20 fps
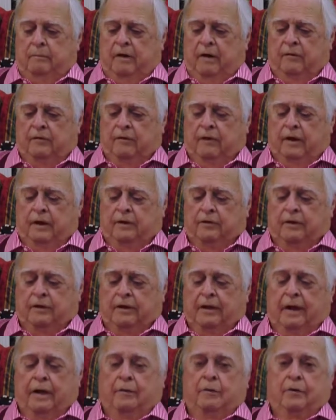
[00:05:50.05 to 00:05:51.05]
my friends
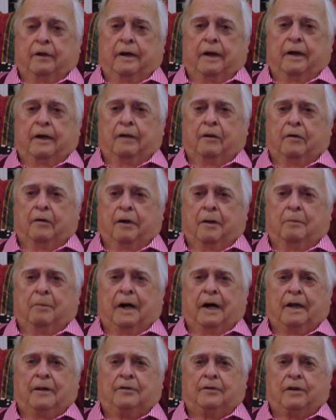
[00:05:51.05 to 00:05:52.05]
and I would get on our
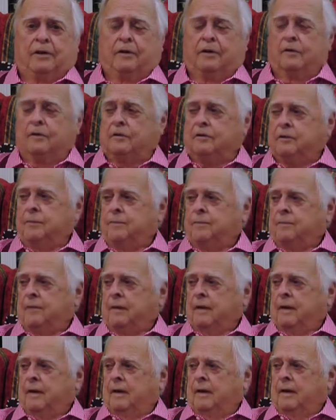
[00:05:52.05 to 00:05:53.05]
bicycles
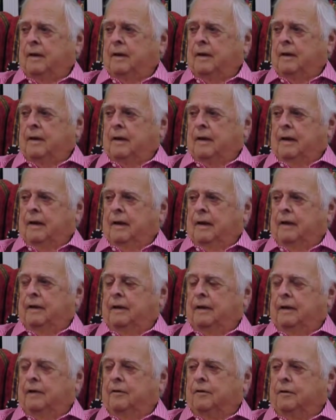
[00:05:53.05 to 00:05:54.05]

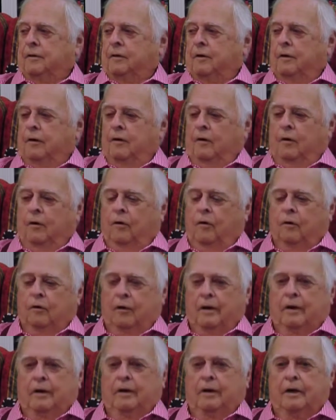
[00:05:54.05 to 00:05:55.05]
and either hold
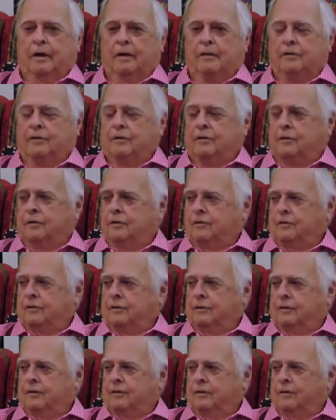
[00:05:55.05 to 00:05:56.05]
our guns uh,
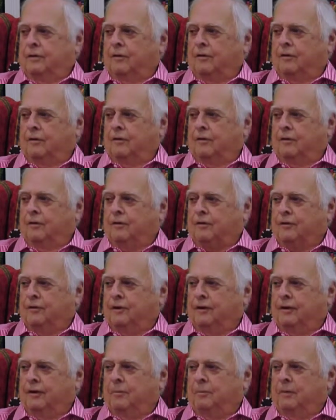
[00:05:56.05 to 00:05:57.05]
across
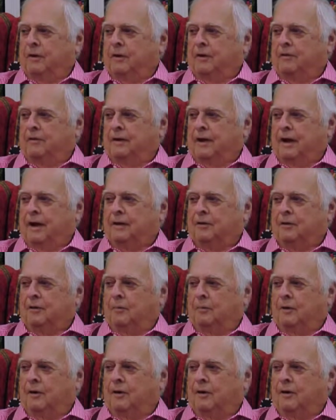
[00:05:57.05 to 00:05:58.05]
the
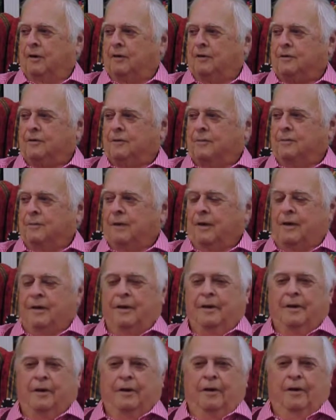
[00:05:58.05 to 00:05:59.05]
handlebars
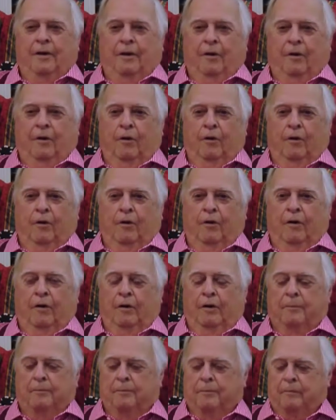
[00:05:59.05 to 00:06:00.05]
or
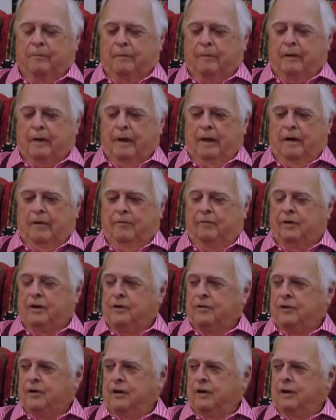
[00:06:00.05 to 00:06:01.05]
um, our
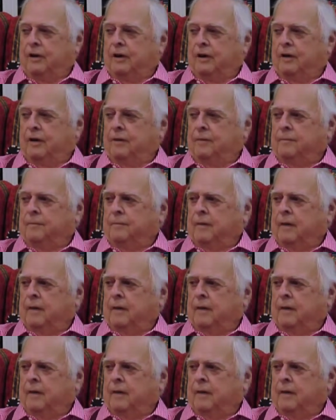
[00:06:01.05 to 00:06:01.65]
fishing gear